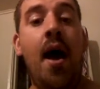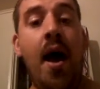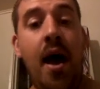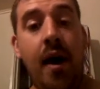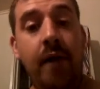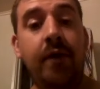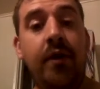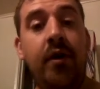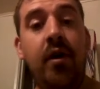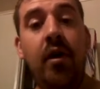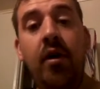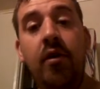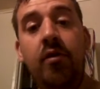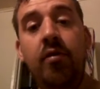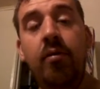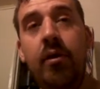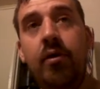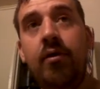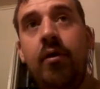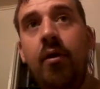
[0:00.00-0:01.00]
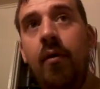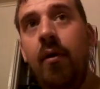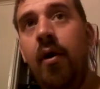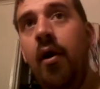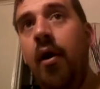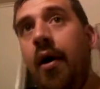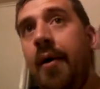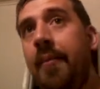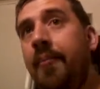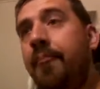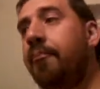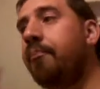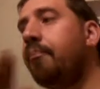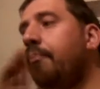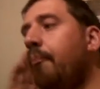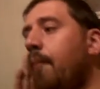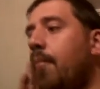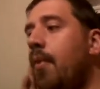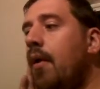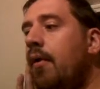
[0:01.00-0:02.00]
And if you're curious what's going on,
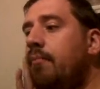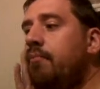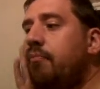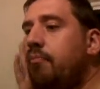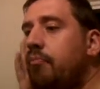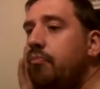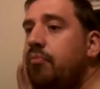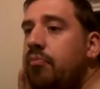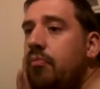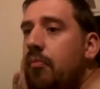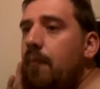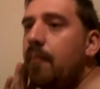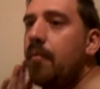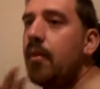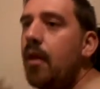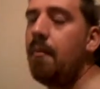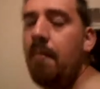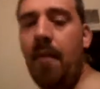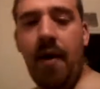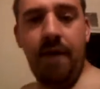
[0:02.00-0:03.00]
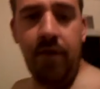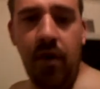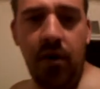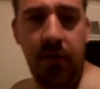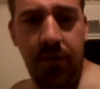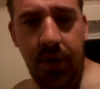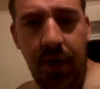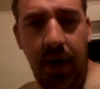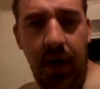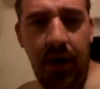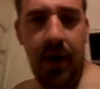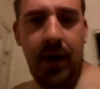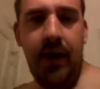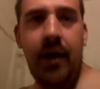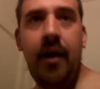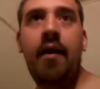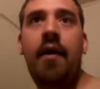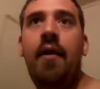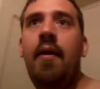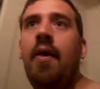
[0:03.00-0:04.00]
my phone
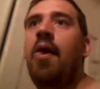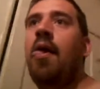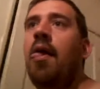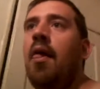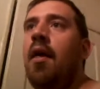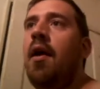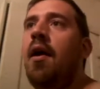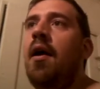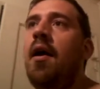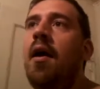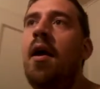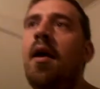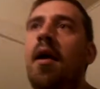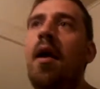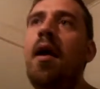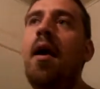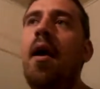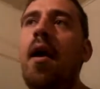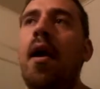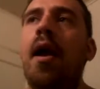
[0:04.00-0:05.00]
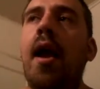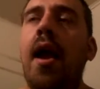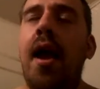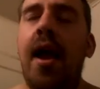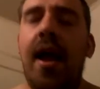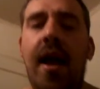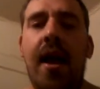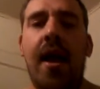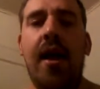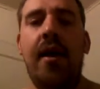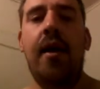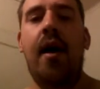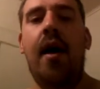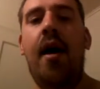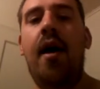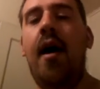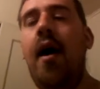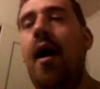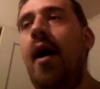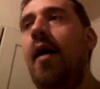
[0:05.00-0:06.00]
died, and
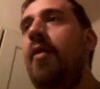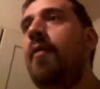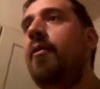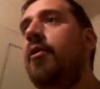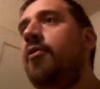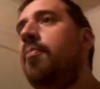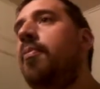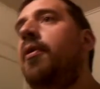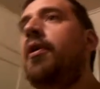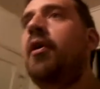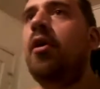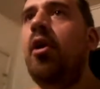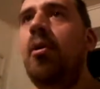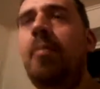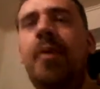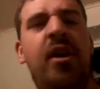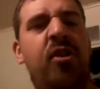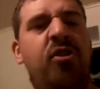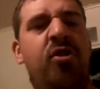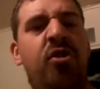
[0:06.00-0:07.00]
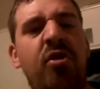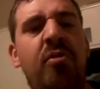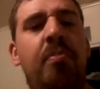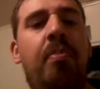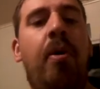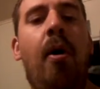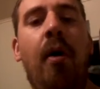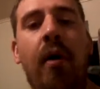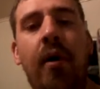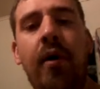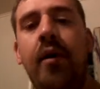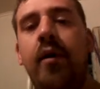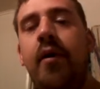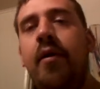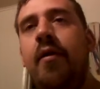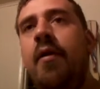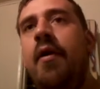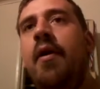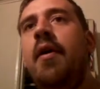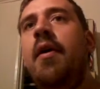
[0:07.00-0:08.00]
it's going to be a
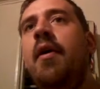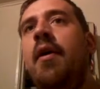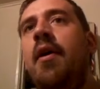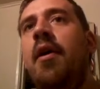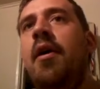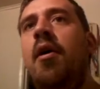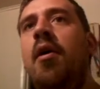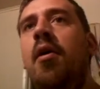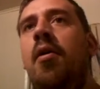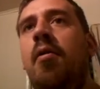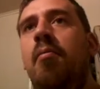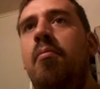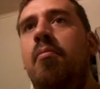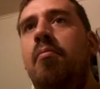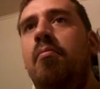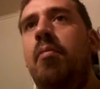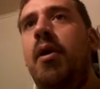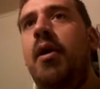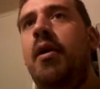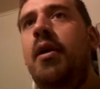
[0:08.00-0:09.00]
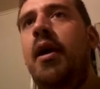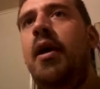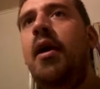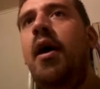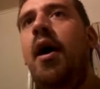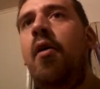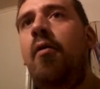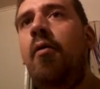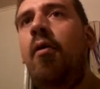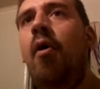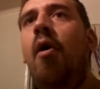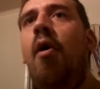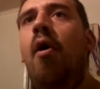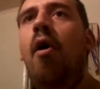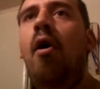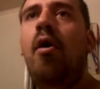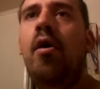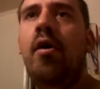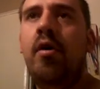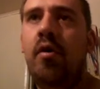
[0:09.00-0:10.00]
2-part Monday Night
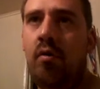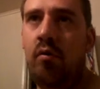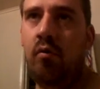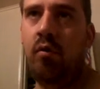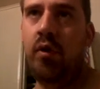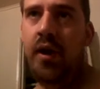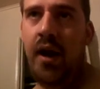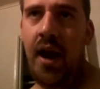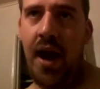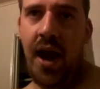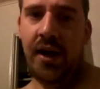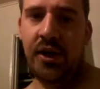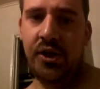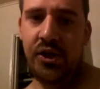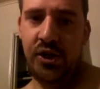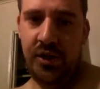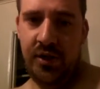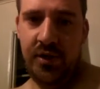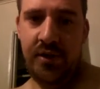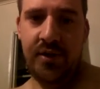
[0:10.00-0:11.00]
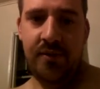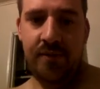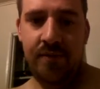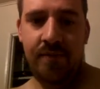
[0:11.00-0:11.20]
Raw reaction.